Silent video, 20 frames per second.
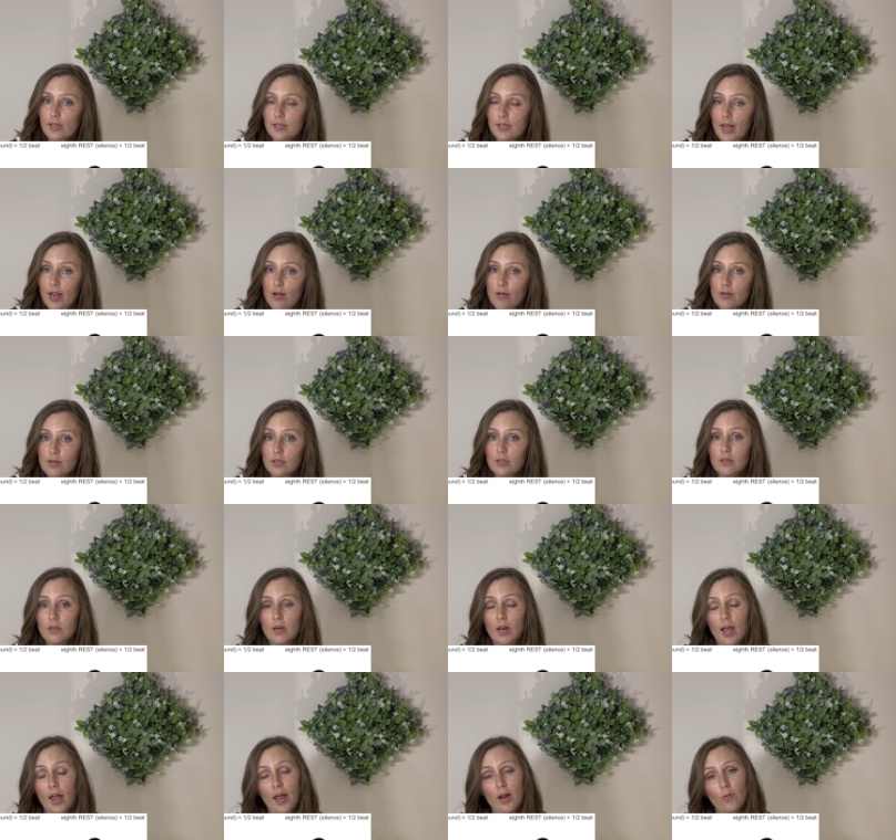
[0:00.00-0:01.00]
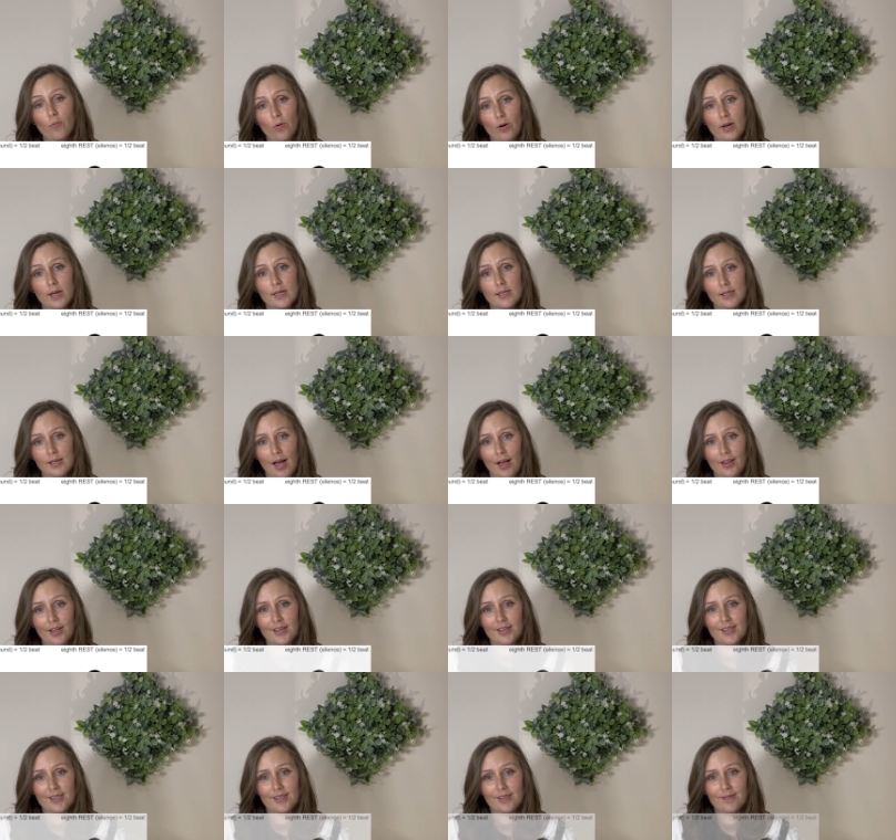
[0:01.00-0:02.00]
sound and one is
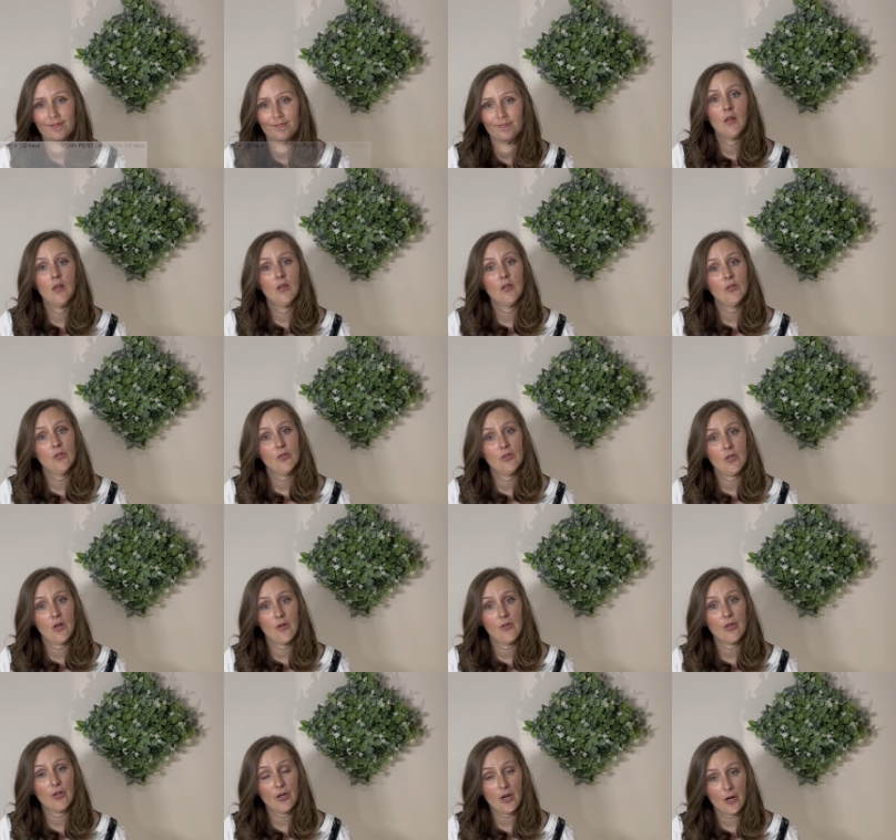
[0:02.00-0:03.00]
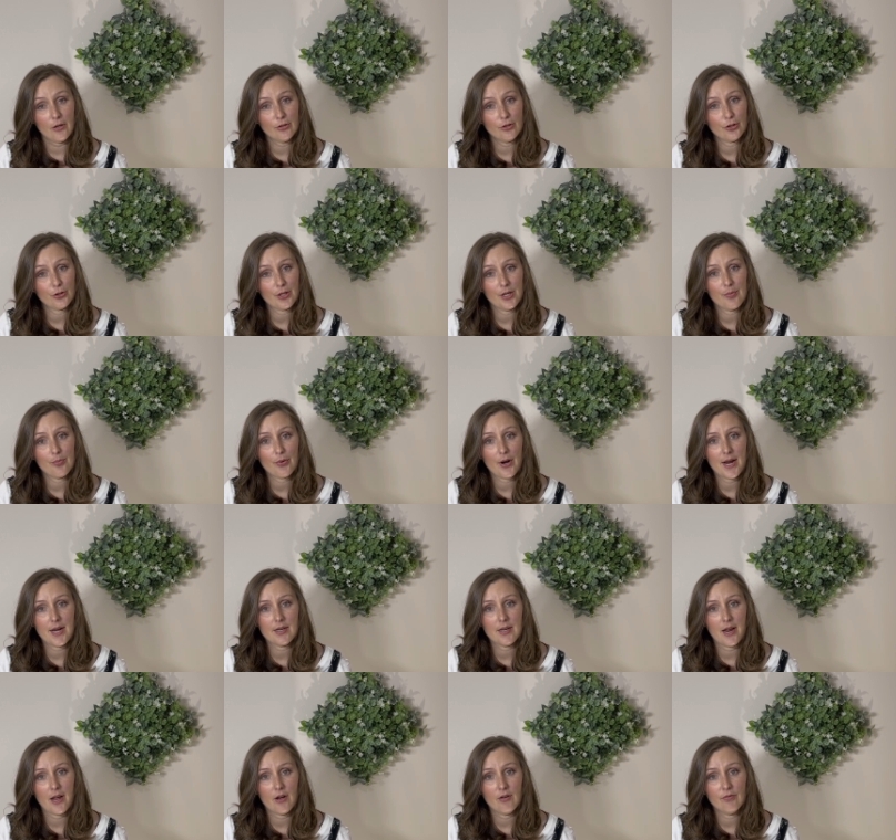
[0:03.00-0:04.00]
silence. So the note tree
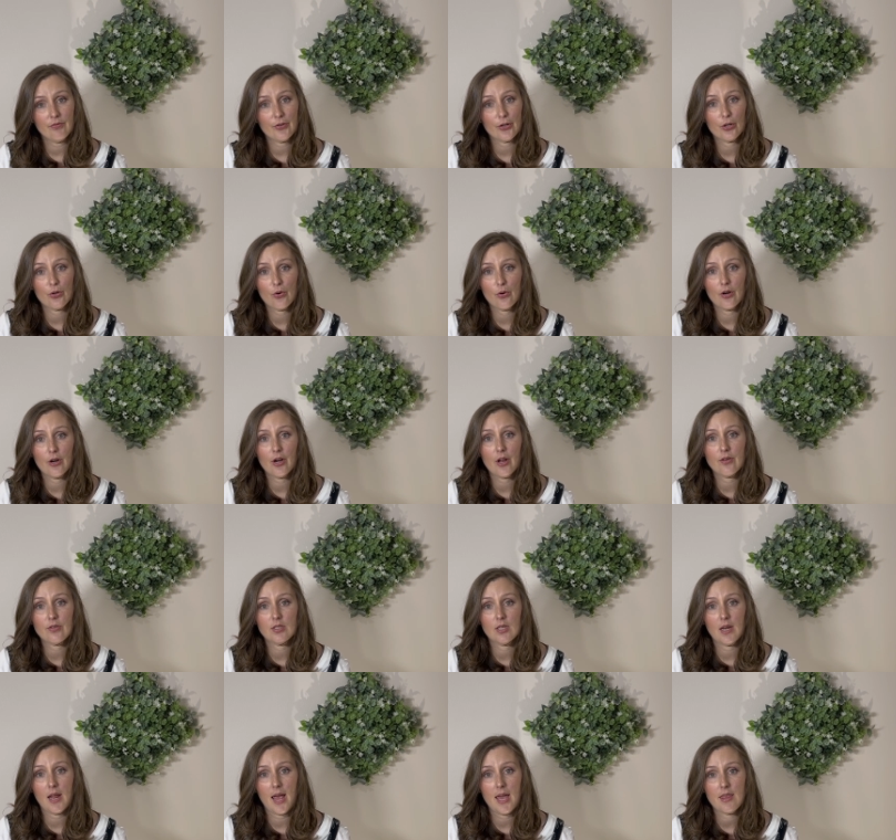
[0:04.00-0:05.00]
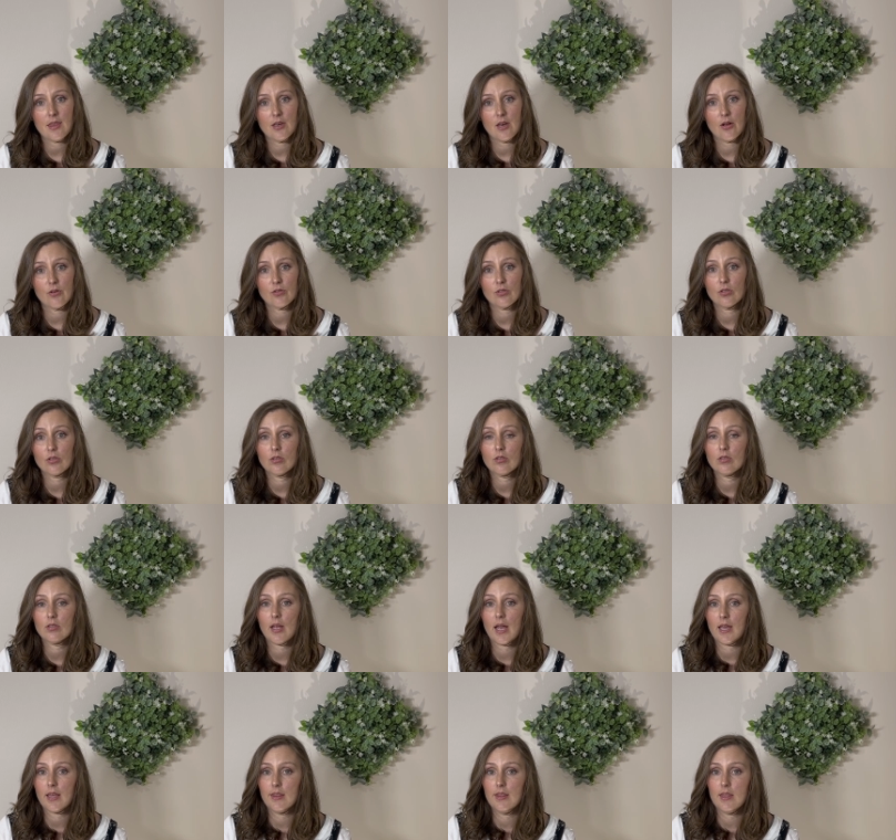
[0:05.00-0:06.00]
breakdown for quarter notes and eighth notes looks
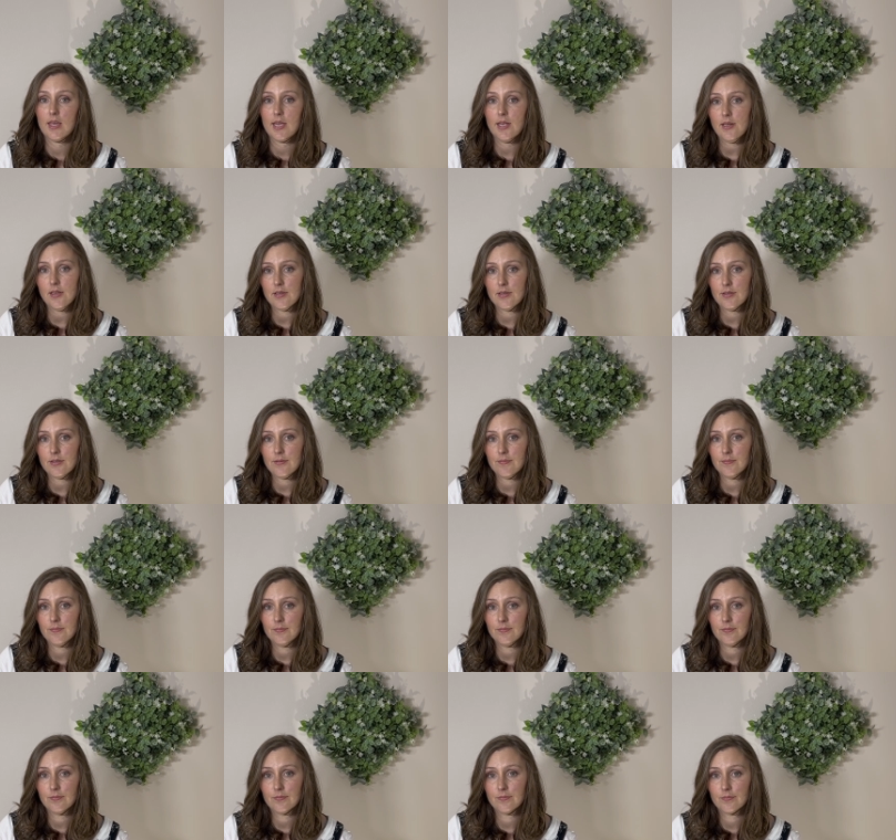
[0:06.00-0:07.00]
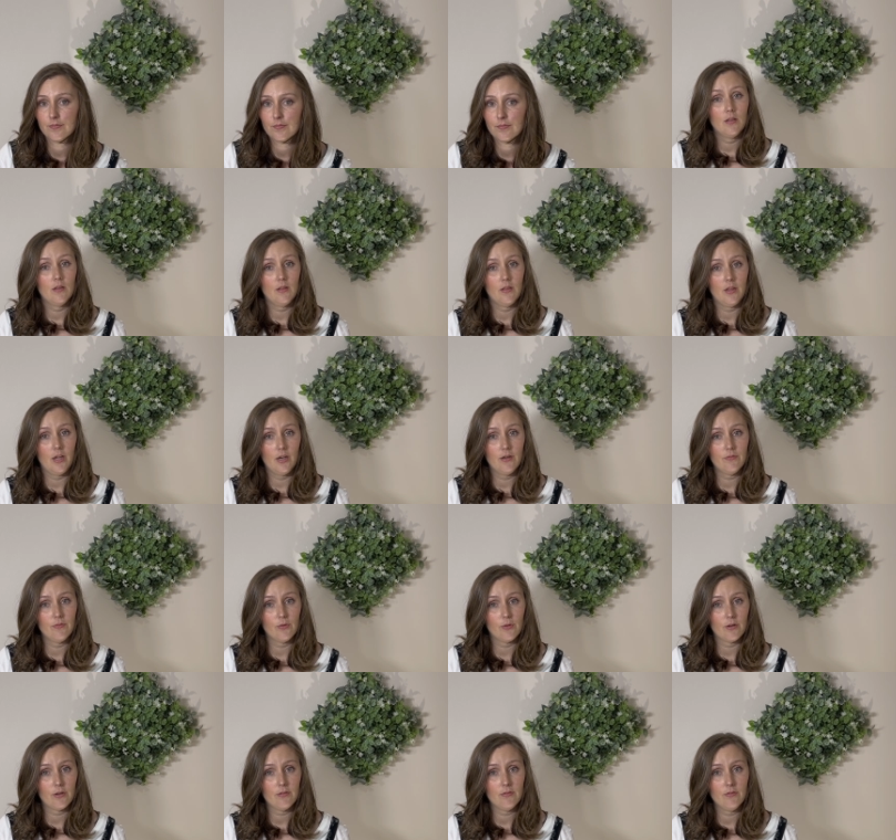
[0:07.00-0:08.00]
like this.
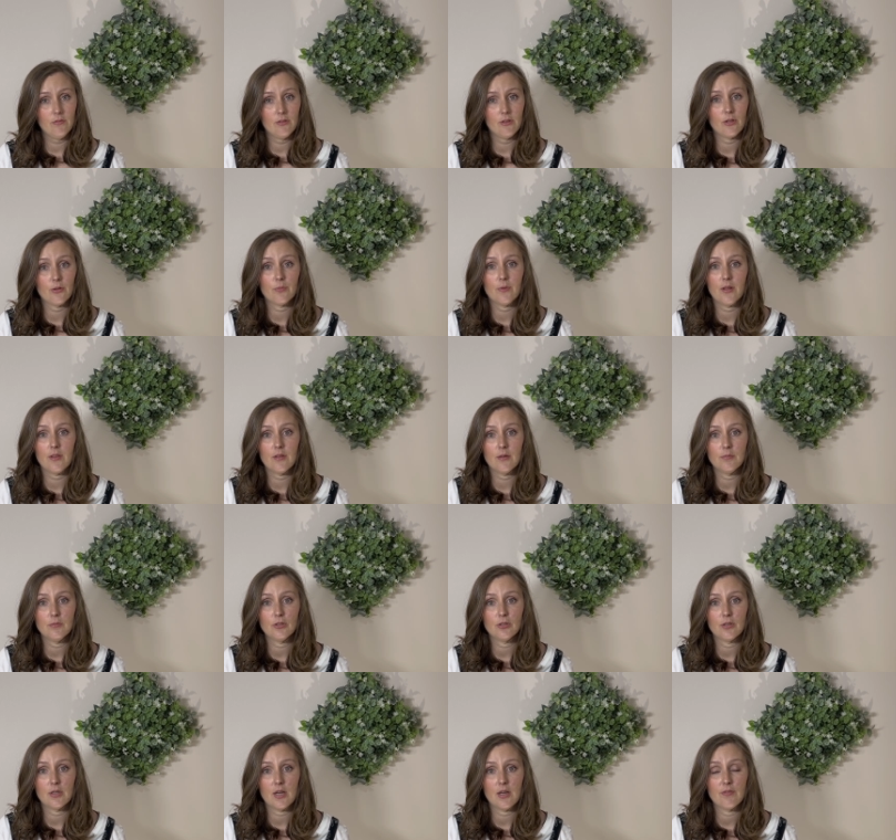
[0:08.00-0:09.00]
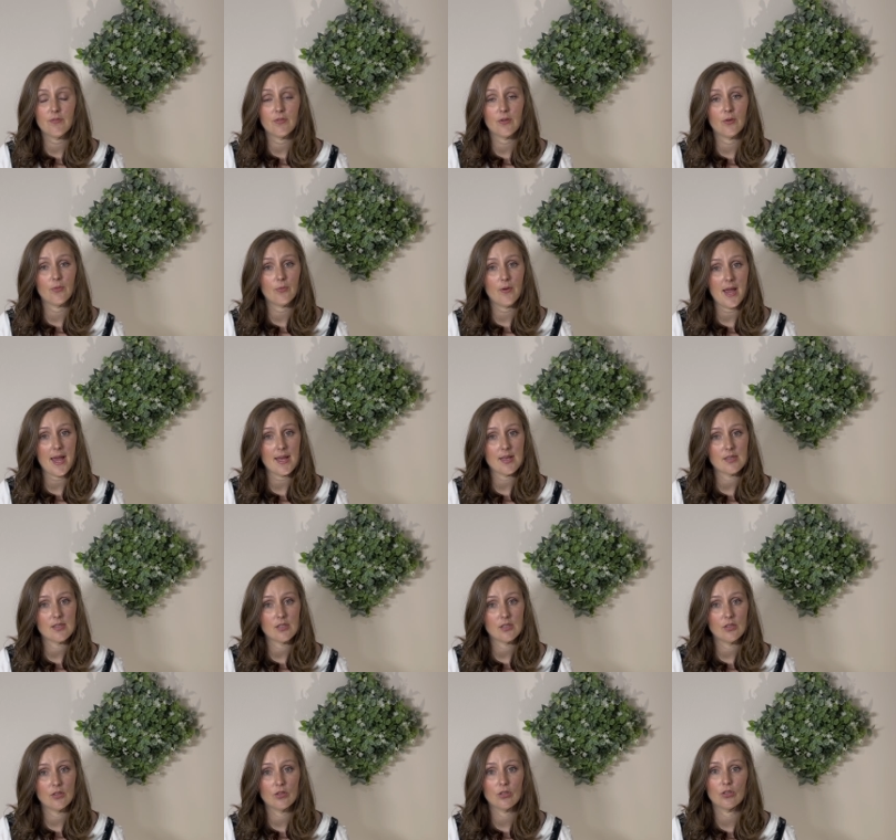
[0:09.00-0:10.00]
Therefore, the rhythm tree for
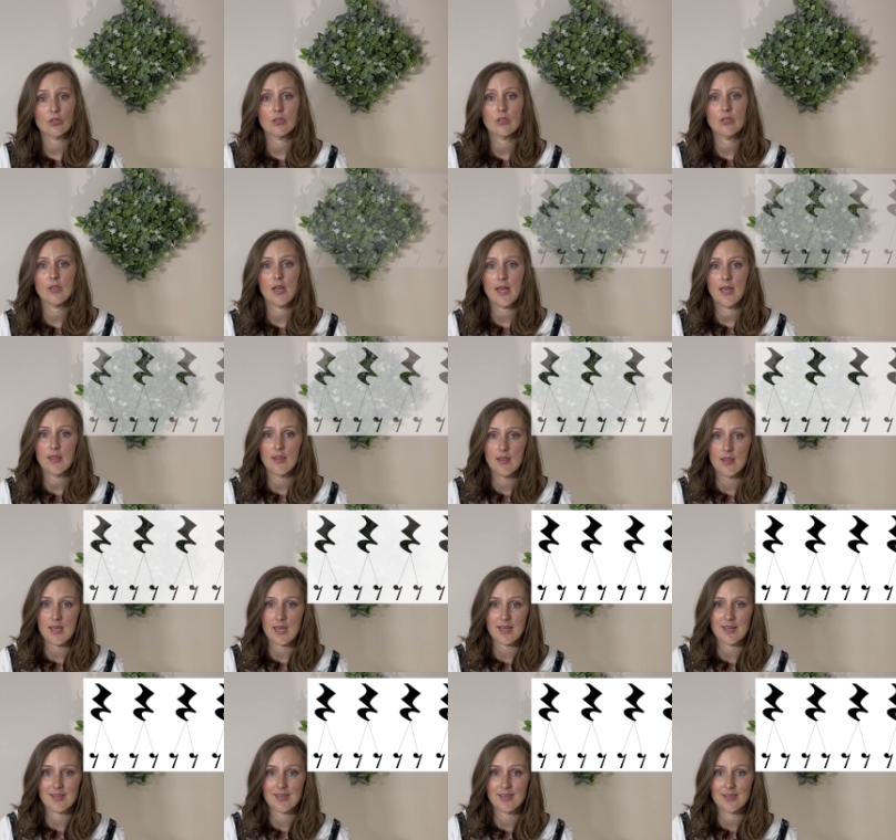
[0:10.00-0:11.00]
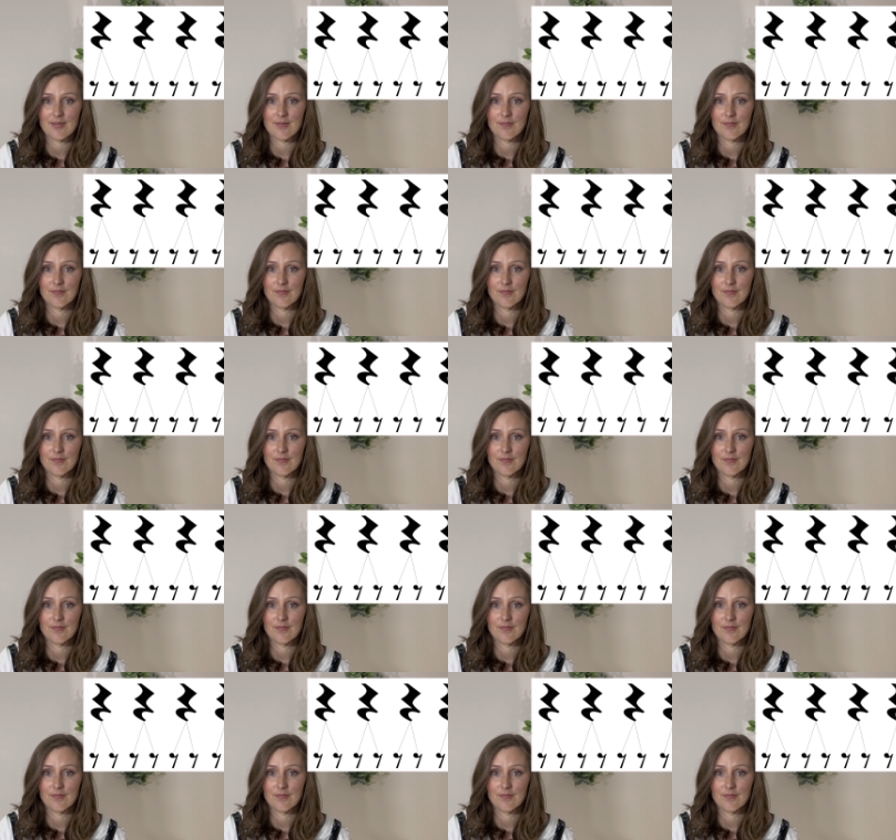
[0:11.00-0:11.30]
rest looks like this.